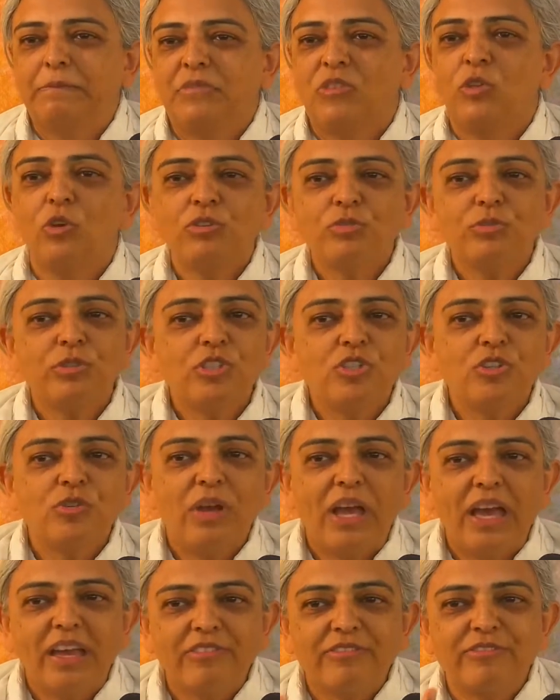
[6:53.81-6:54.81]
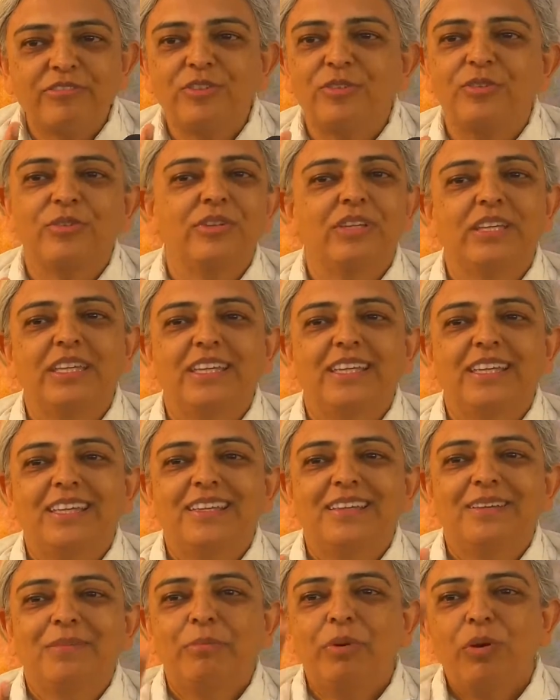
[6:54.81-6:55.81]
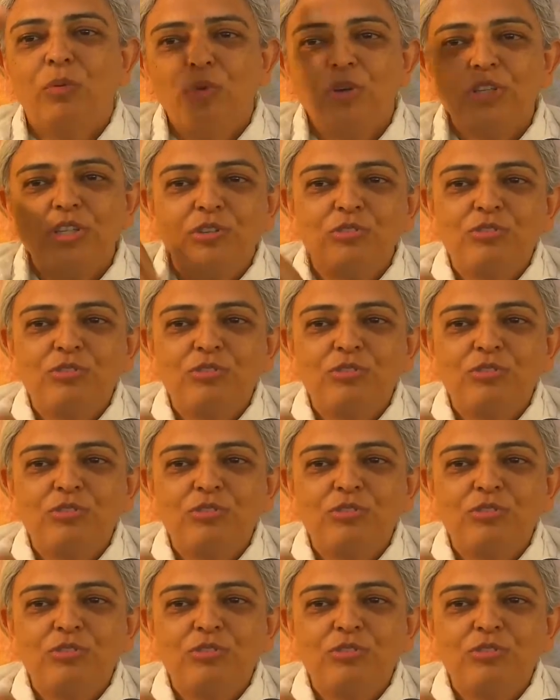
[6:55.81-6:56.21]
Not what you have to, but what